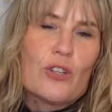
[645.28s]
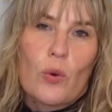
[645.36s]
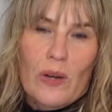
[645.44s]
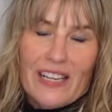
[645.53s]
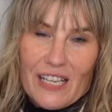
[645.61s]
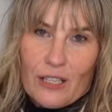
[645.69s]

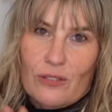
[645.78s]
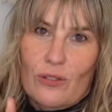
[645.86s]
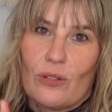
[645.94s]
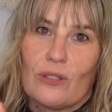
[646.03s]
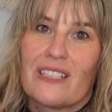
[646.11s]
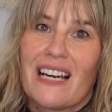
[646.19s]
20 years
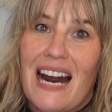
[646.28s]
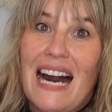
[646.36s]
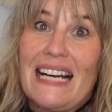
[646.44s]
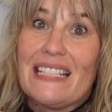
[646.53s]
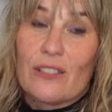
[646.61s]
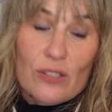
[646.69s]
old
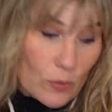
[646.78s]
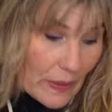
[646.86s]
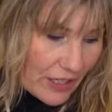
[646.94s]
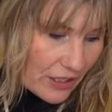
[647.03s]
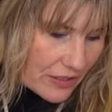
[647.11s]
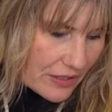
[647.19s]
cotton
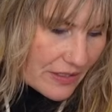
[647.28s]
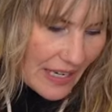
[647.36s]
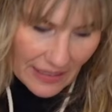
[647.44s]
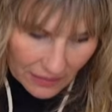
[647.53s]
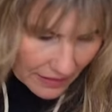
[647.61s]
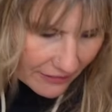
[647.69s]
sweaters.
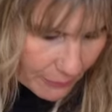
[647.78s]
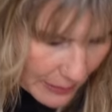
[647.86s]
I love